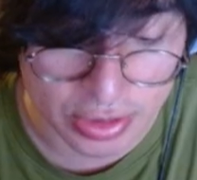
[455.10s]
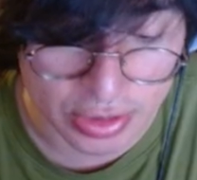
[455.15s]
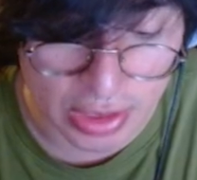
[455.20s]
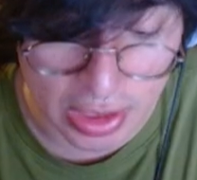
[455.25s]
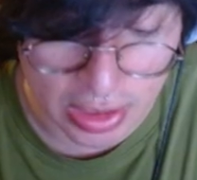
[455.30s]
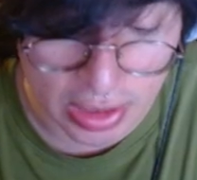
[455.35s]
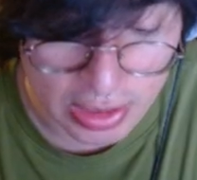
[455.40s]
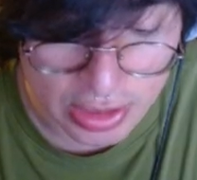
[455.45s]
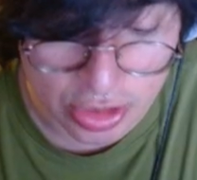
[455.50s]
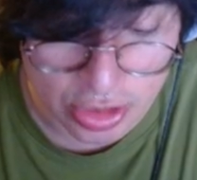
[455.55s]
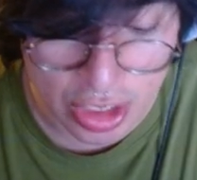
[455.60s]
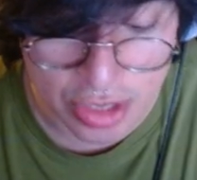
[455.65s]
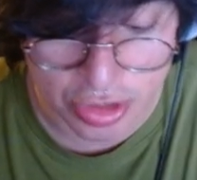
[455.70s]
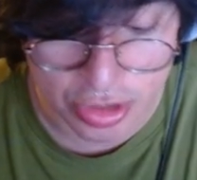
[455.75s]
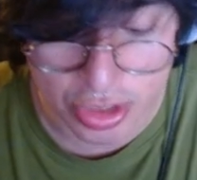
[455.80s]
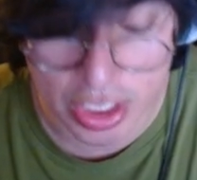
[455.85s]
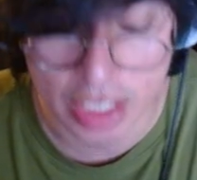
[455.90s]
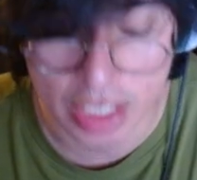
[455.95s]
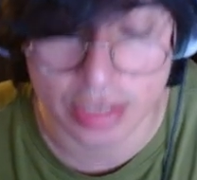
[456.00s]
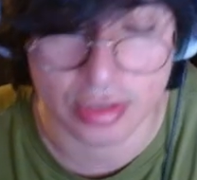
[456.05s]
an elite treasure
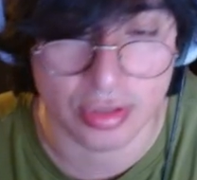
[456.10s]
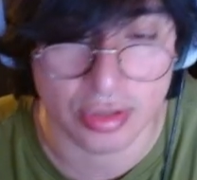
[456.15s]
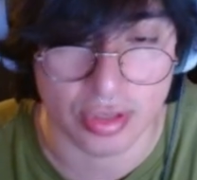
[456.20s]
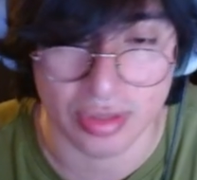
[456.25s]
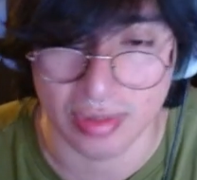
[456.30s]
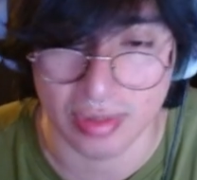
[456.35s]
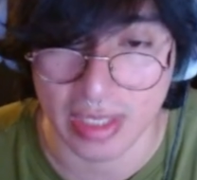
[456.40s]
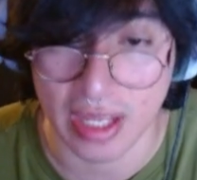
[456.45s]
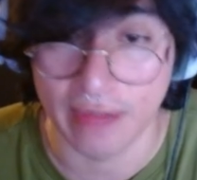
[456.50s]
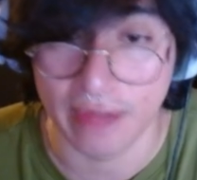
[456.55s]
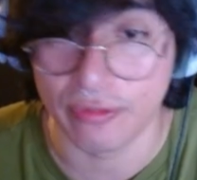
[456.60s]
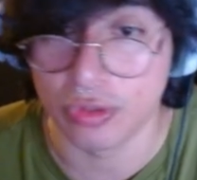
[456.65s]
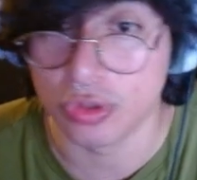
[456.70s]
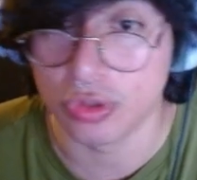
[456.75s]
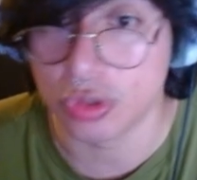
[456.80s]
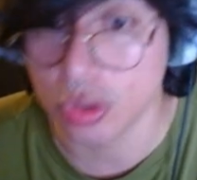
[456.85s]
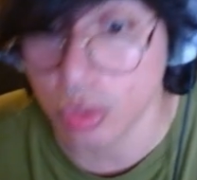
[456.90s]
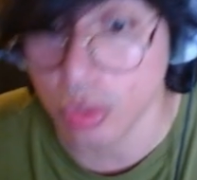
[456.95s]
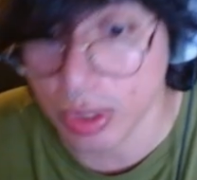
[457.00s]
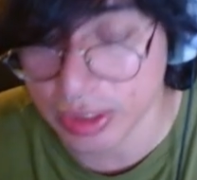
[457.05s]
chest, if you
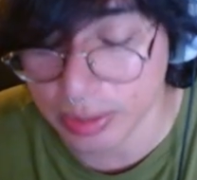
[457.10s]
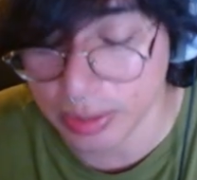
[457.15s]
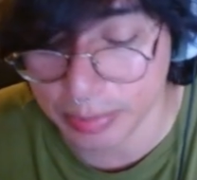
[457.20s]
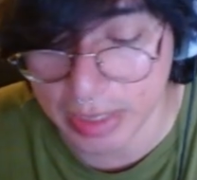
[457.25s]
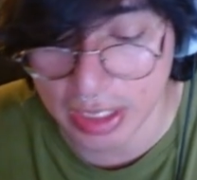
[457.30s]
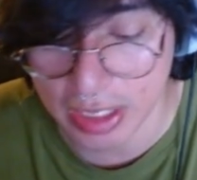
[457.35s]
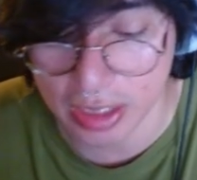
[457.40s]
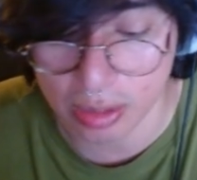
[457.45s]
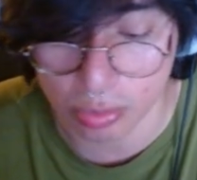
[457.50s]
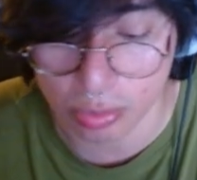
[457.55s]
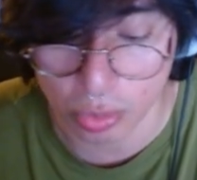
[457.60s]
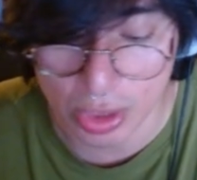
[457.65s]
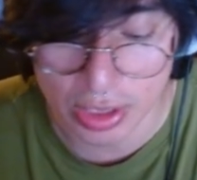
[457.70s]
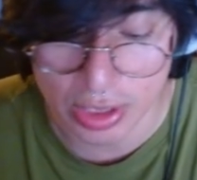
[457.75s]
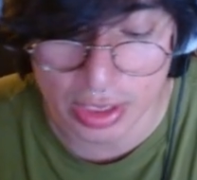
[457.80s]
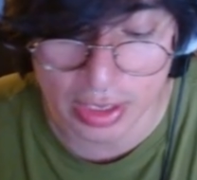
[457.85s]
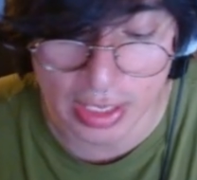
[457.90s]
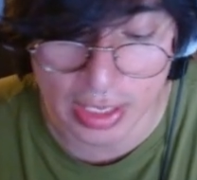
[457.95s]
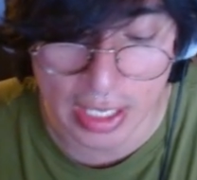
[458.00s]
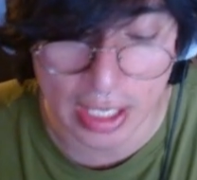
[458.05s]
do end up getting a
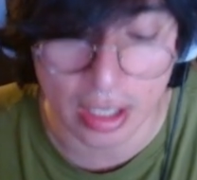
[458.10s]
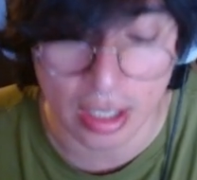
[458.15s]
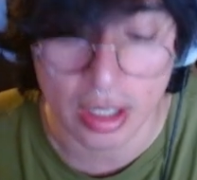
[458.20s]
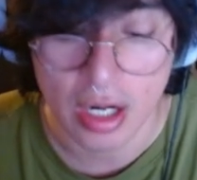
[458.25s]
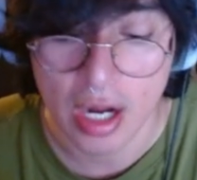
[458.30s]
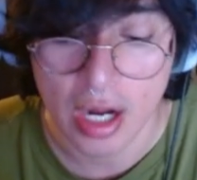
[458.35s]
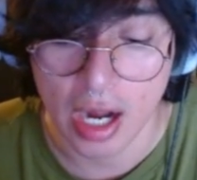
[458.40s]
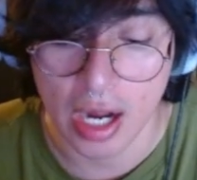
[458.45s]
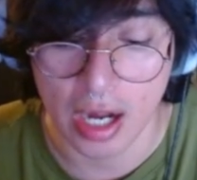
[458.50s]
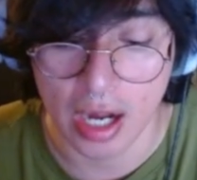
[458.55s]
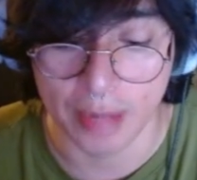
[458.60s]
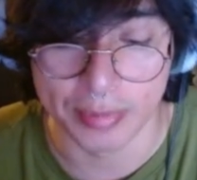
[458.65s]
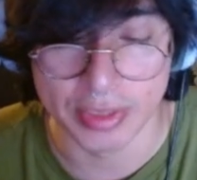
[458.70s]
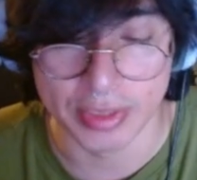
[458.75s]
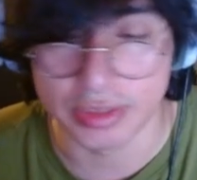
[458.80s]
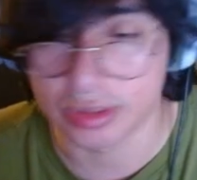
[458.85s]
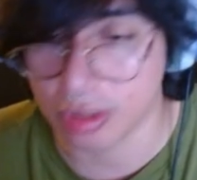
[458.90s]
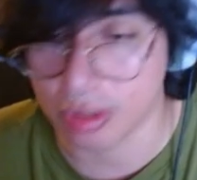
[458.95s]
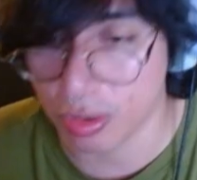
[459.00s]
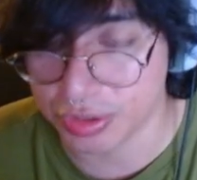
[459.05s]
wreath in there,
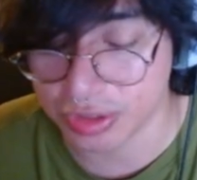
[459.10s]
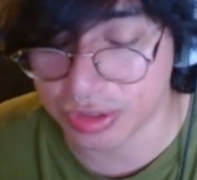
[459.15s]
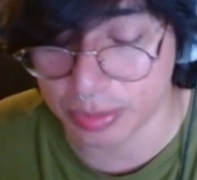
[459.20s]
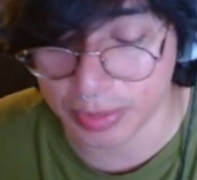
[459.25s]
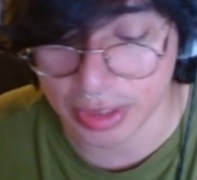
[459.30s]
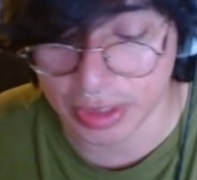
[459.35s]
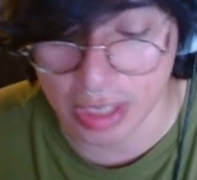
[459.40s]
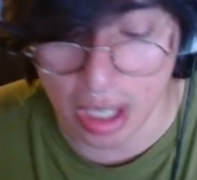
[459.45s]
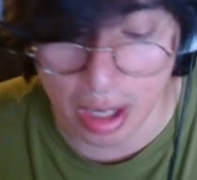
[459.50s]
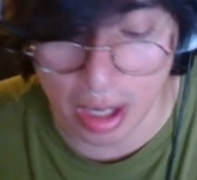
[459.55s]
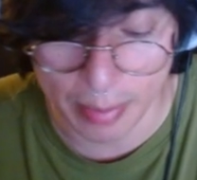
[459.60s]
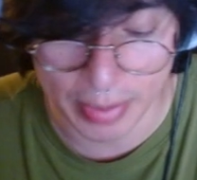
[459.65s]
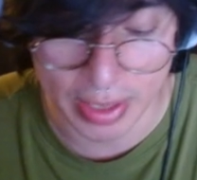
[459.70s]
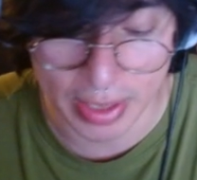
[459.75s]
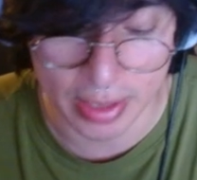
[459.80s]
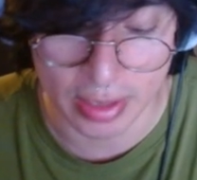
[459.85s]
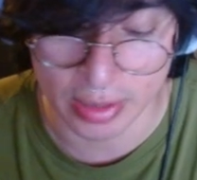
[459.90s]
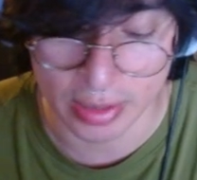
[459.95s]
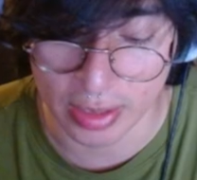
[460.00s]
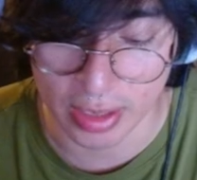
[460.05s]
it's going to be
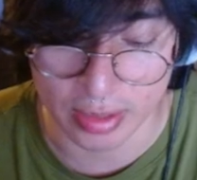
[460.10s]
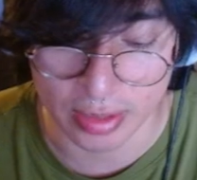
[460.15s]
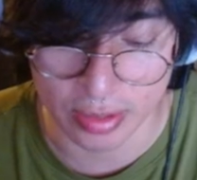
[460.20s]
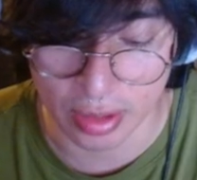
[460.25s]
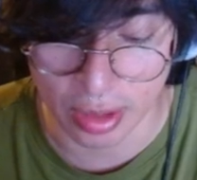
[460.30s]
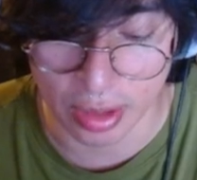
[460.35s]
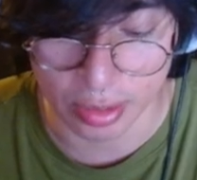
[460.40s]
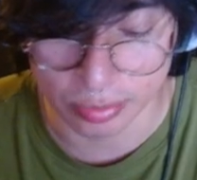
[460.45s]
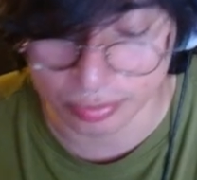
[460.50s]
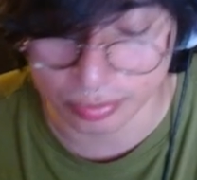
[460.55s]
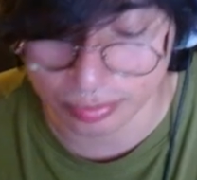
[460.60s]
common, and then